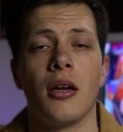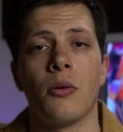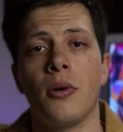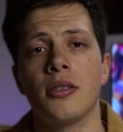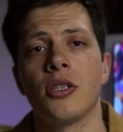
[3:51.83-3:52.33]

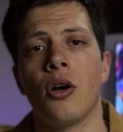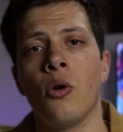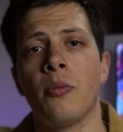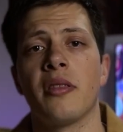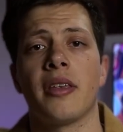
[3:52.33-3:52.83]
Once you
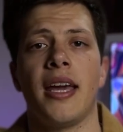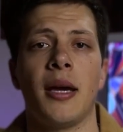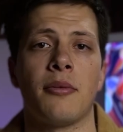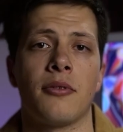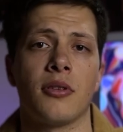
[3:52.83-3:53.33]
open the
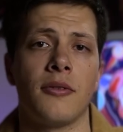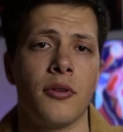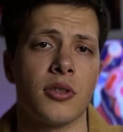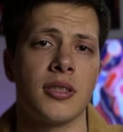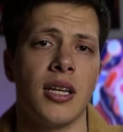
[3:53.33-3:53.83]
app for the
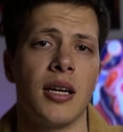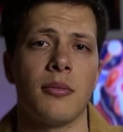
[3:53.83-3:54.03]
first time,